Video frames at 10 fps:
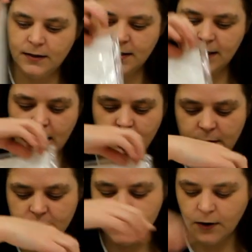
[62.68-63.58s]
The second
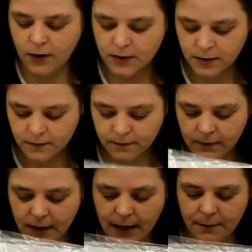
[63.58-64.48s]
one's got
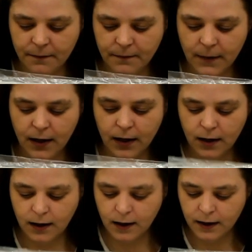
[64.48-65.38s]

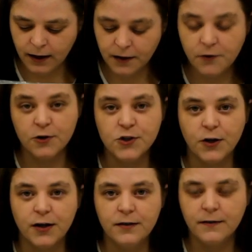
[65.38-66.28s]
another cross
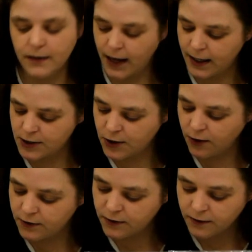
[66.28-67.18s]
on it, and it's
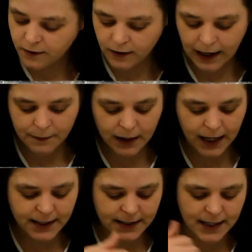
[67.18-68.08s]
got a
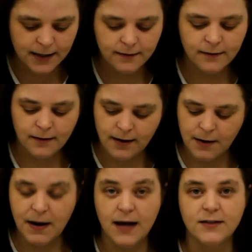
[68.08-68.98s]
lacy
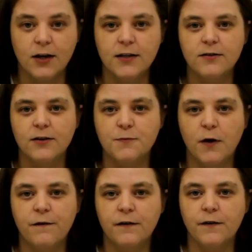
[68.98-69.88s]
outside, so it's
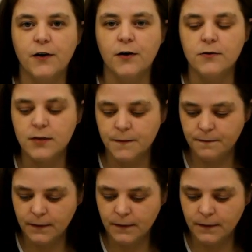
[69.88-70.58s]
perfect for girls.